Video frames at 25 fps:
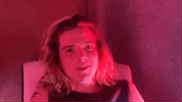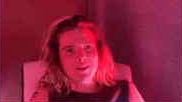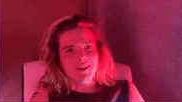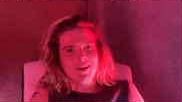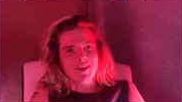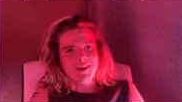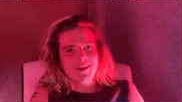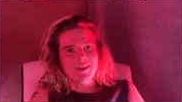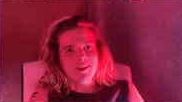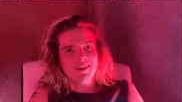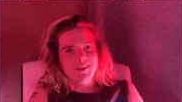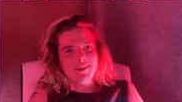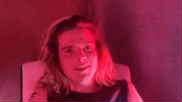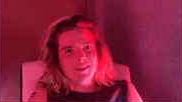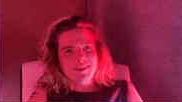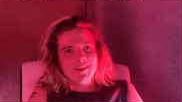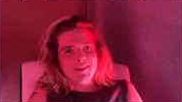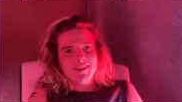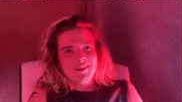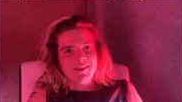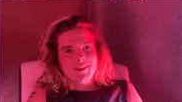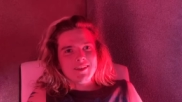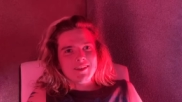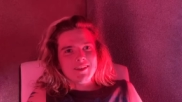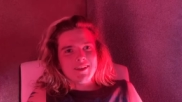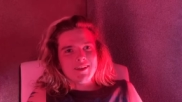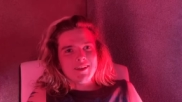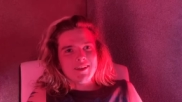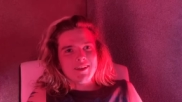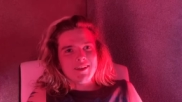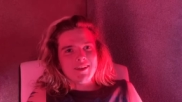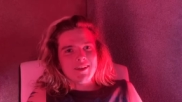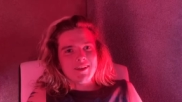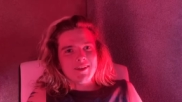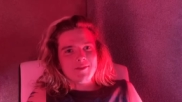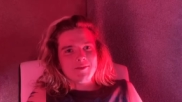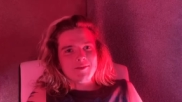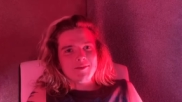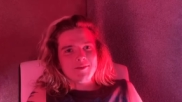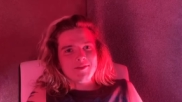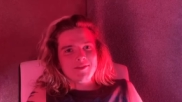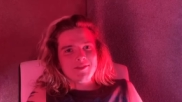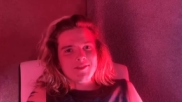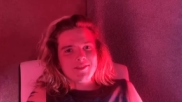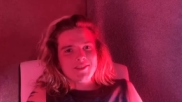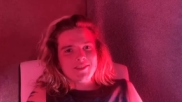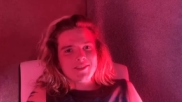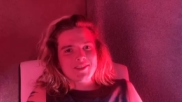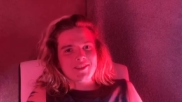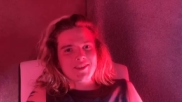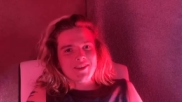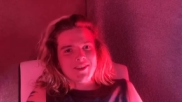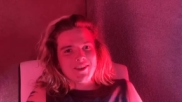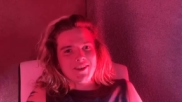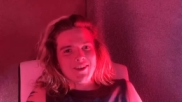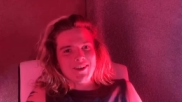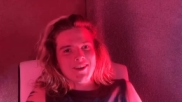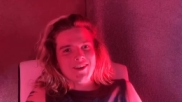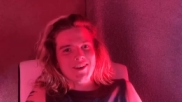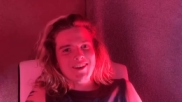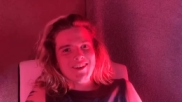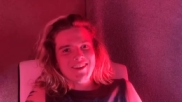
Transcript: with that. Um, so,